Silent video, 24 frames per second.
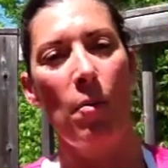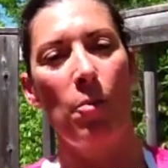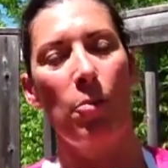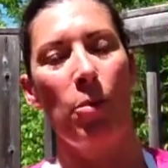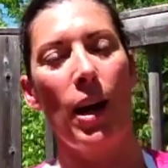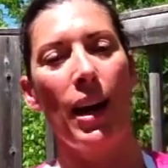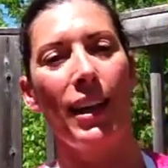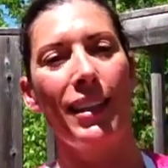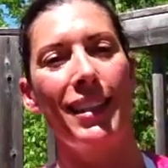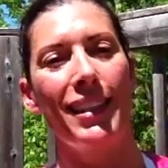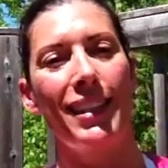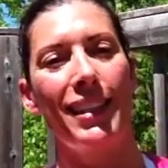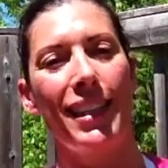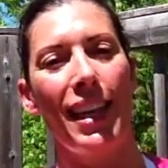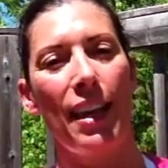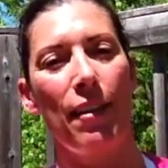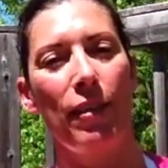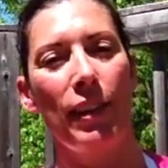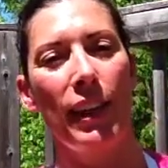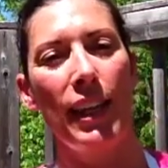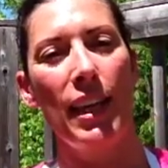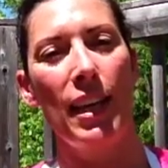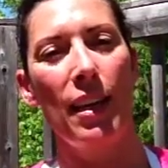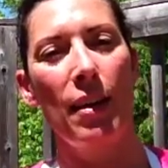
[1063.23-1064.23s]
Practice
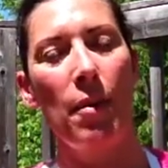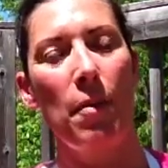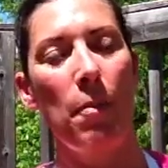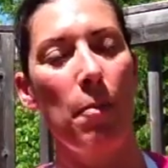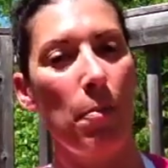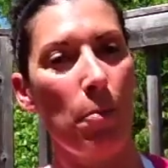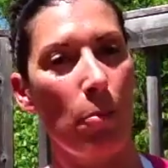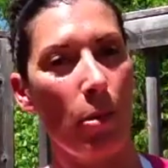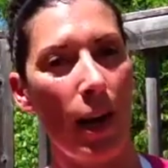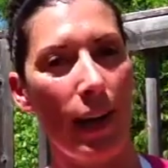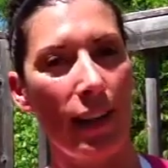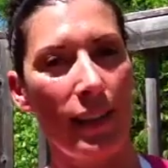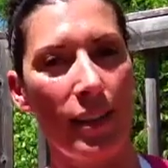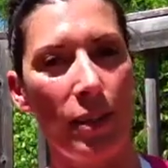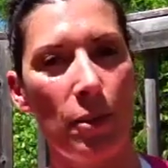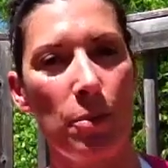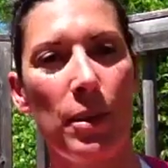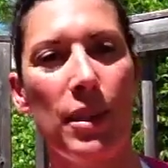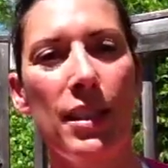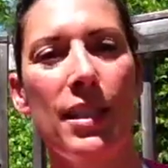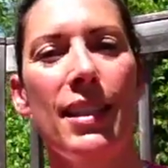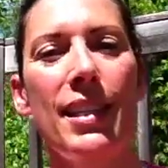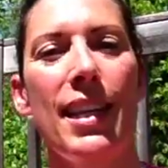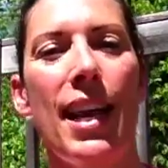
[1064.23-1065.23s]
safely, practice
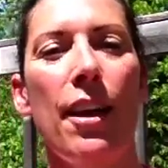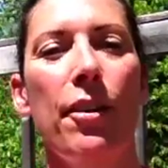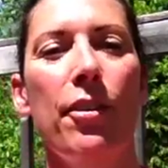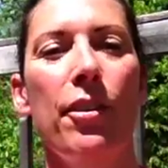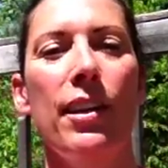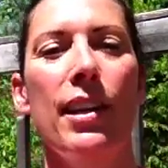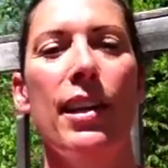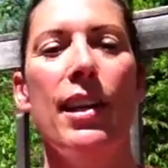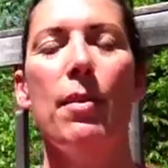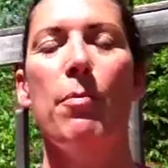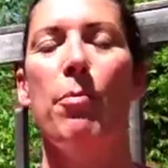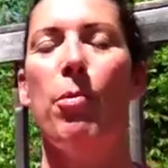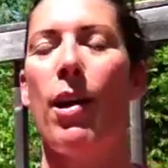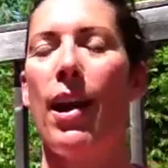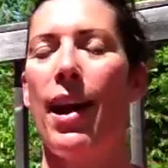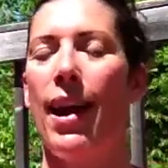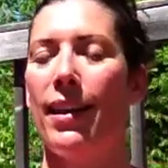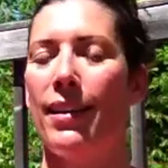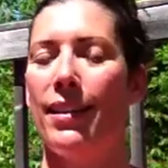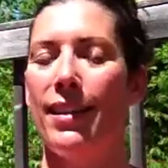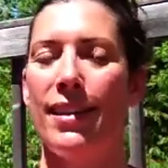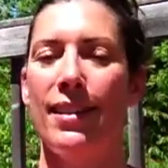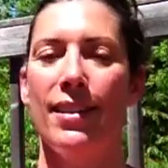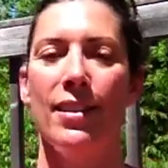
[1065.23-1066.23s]
with integrity,
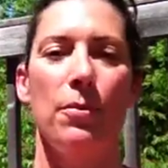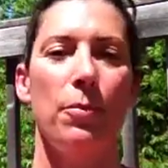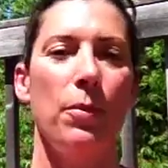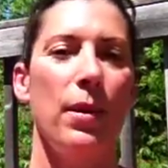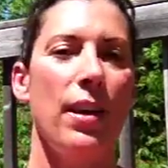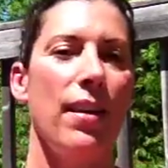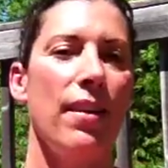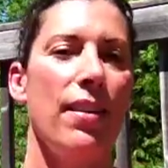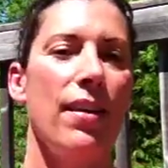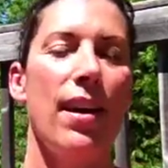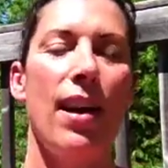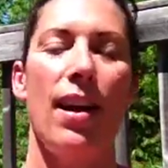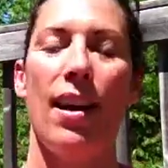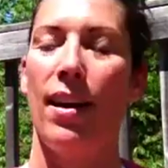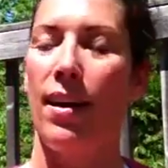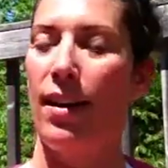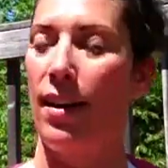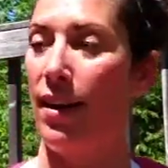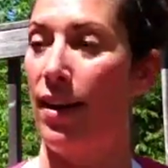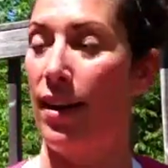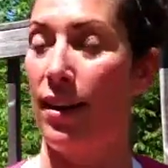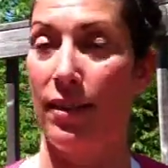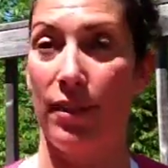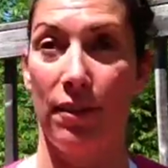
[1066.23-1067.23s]
practice with
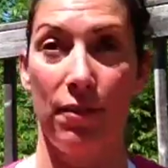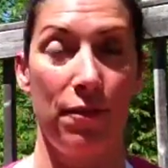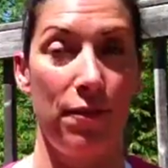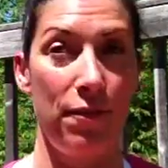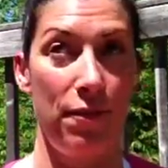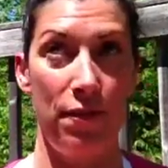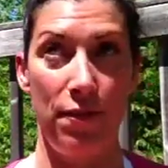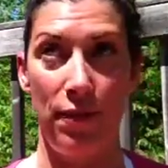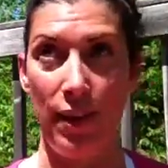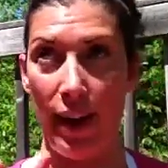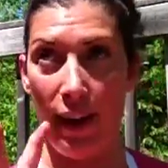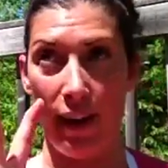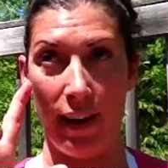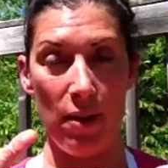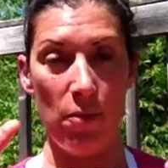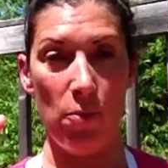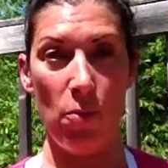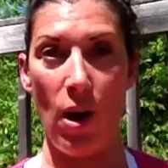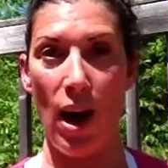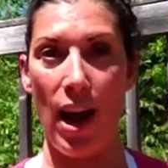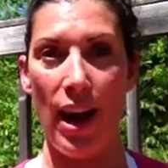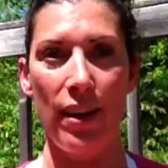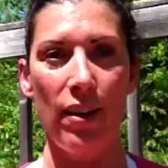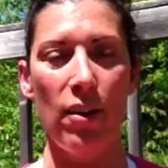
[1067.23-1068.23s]
a very
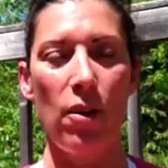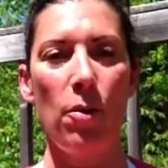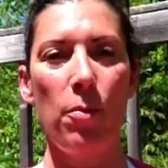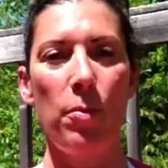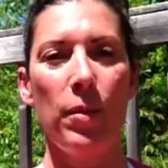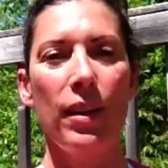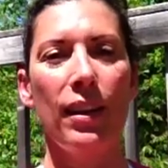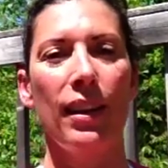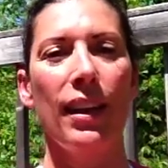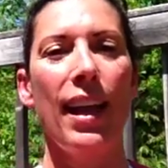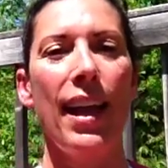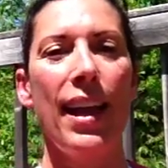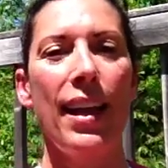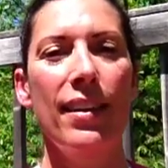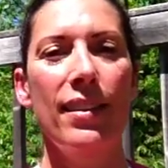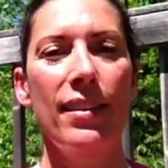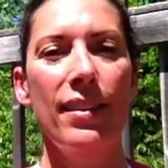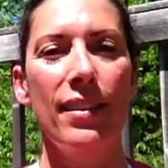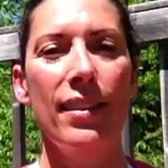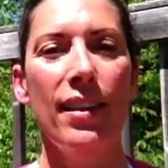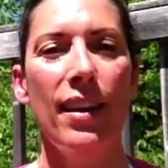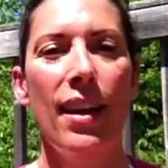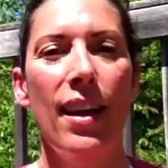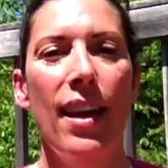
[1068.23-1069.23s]
wide open
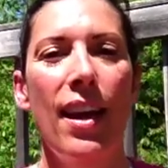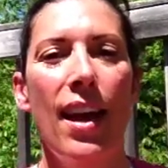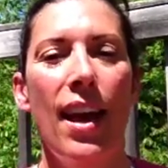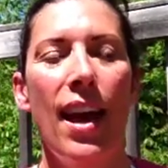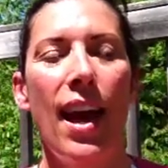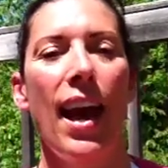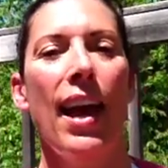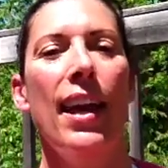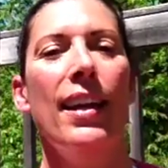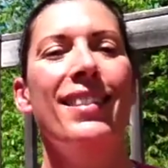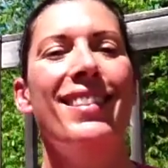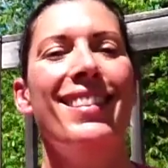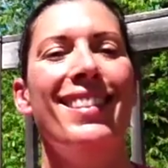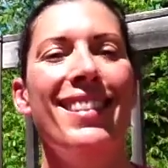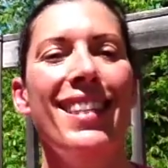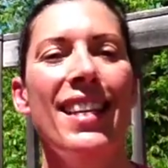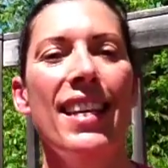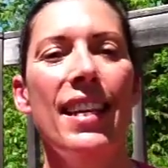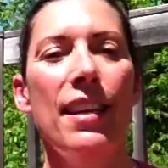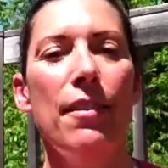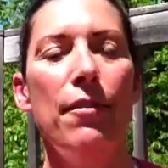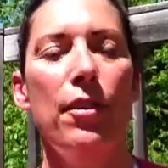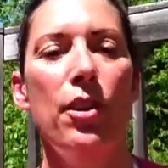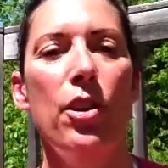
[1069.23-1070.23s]
lens, and
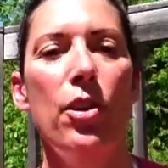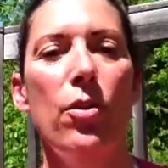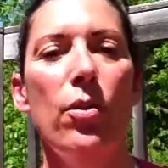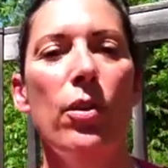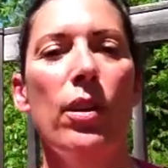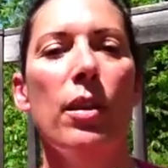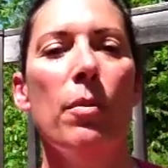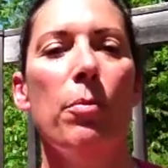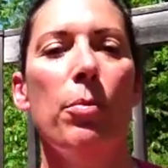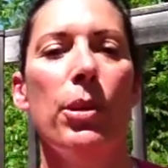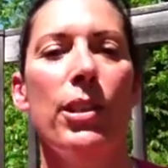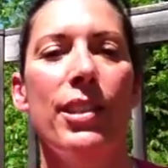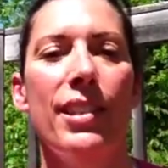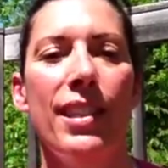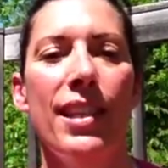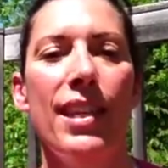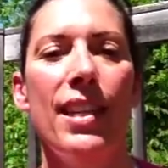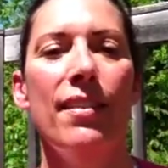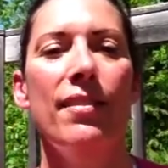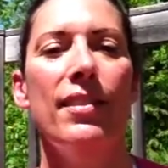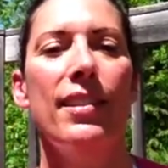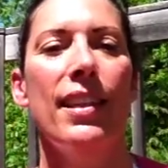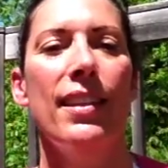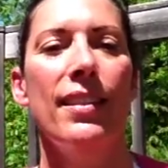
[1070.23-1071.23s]
see if you can
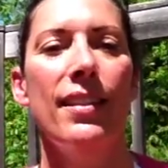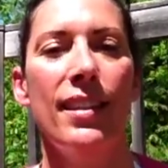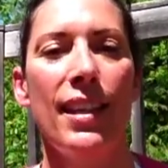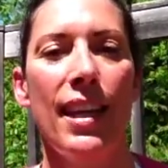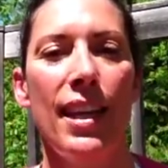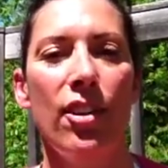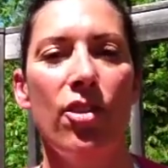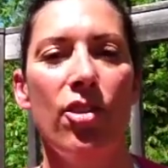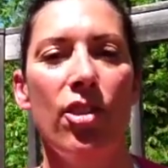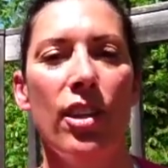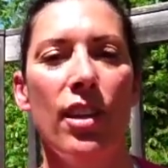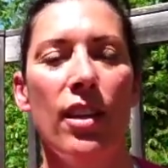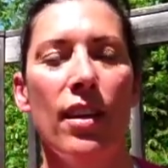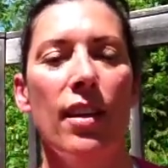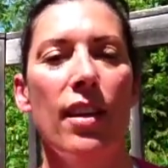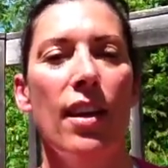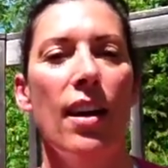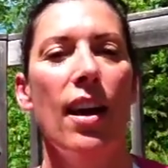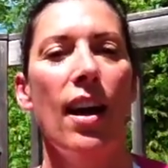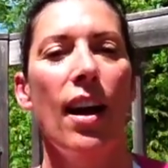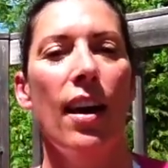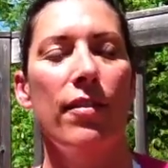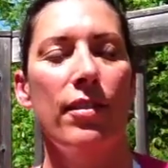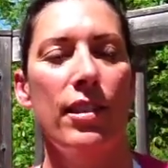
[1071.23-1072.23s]
perceive sensation
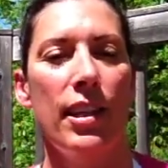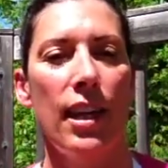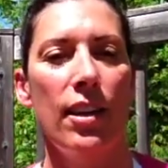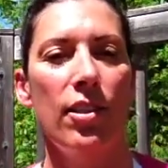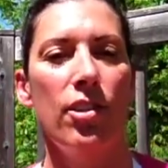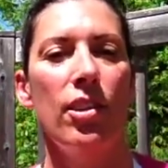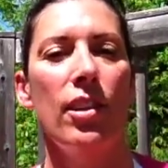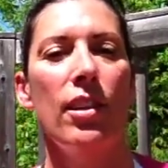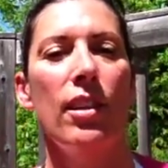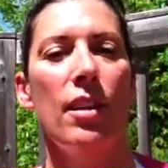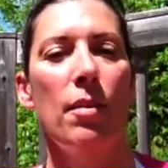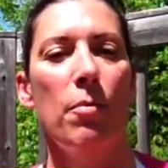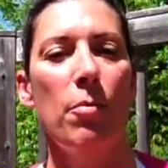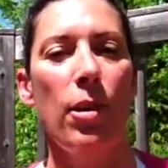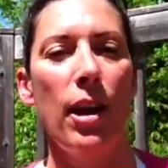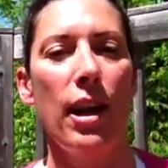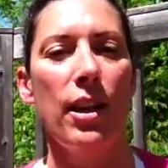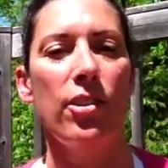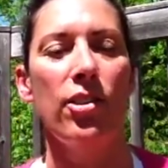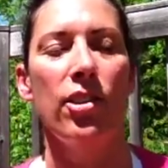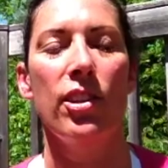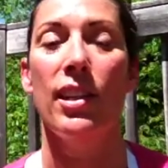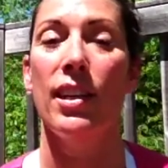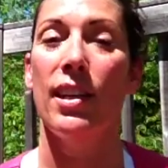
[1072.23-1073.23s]
of tension and
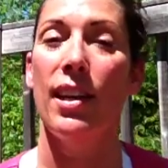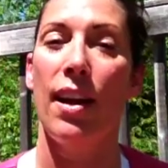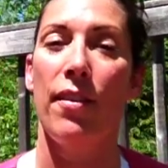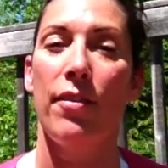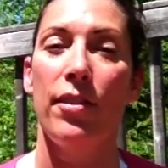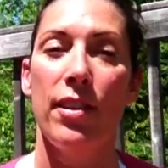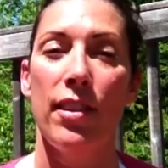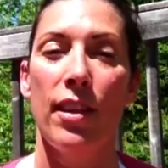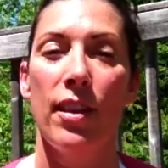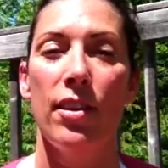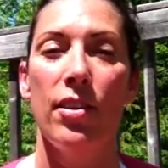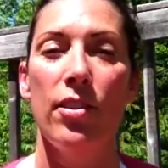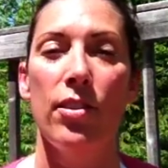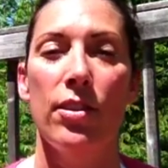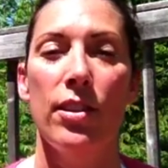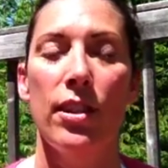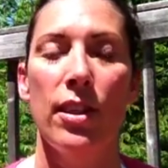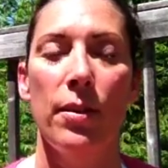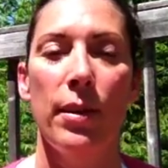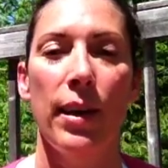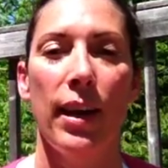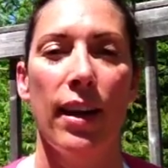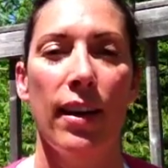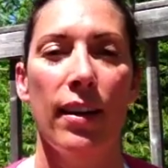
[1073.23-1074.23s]
compression in everything that you're
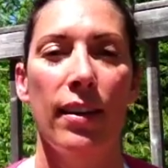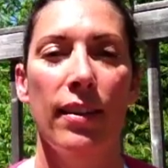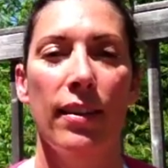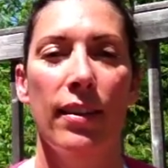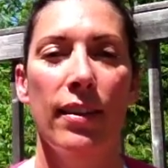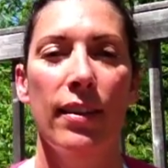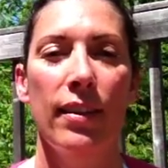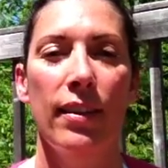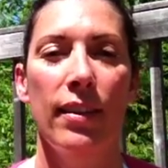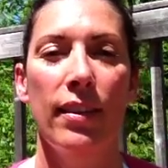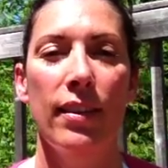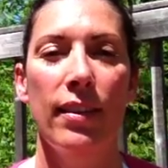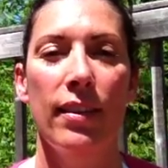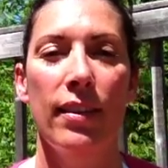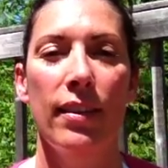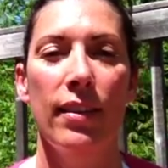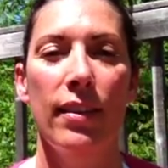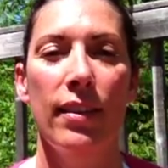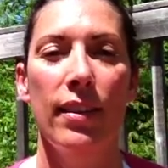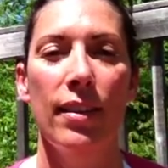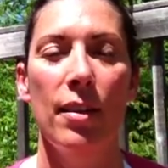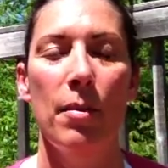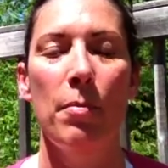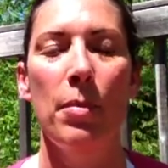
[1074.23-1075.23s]
doing.
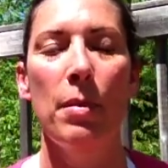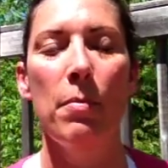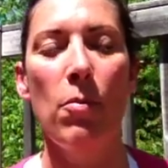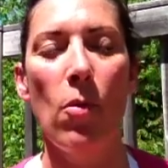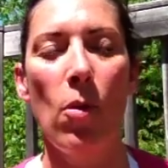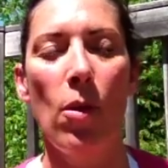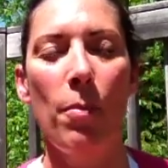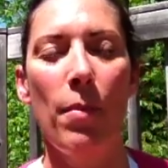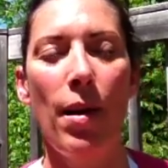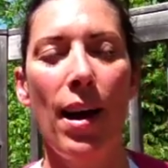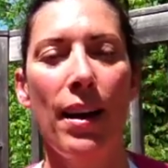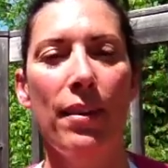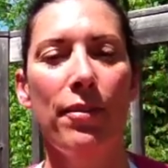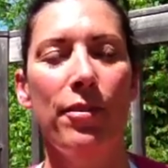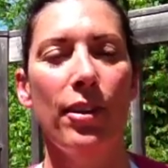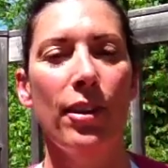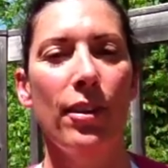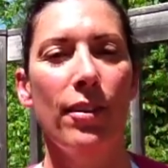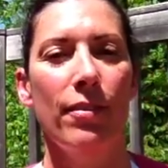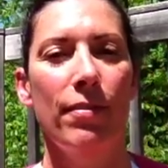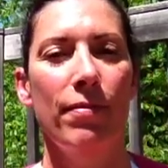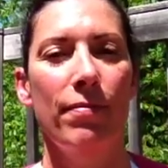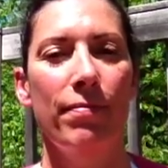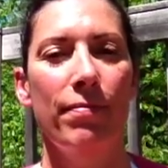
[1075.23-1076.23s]
Be more mindful.